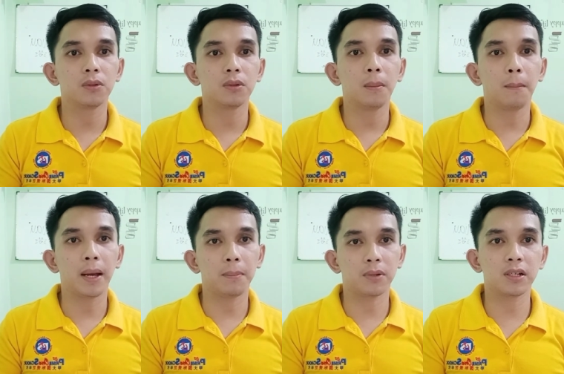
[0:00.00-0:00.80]
my
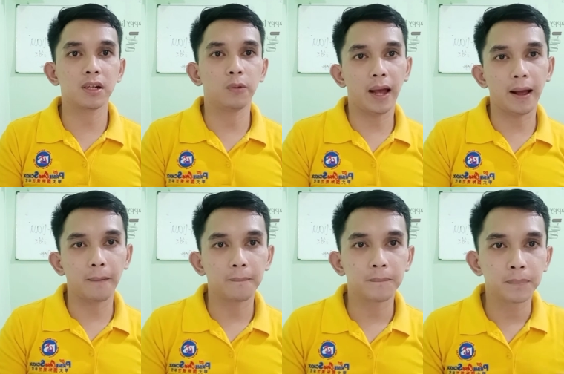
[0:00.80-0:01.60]
personal way up.
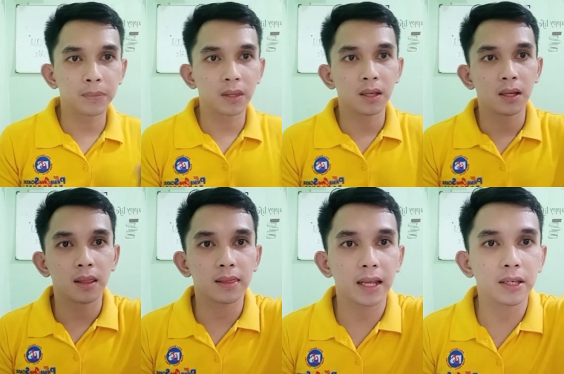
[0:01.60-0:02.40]

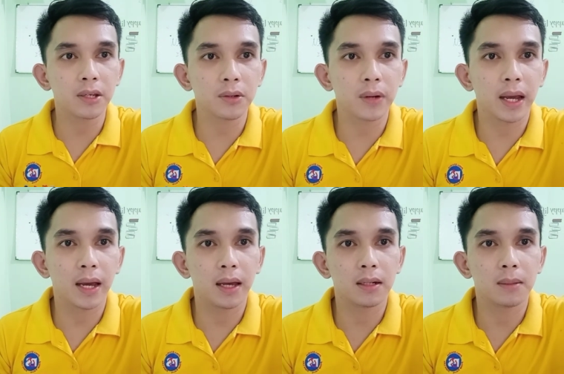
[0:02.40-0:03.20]
Thank you
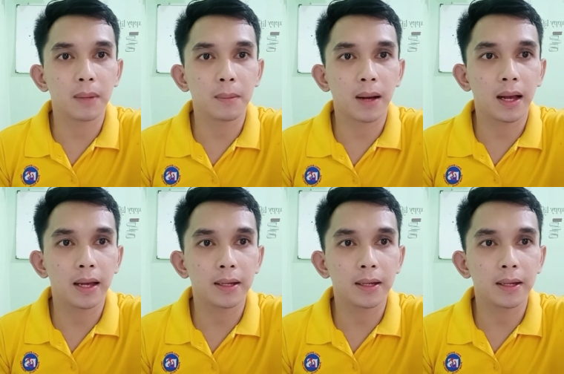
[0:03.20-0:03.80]
and bye-bye.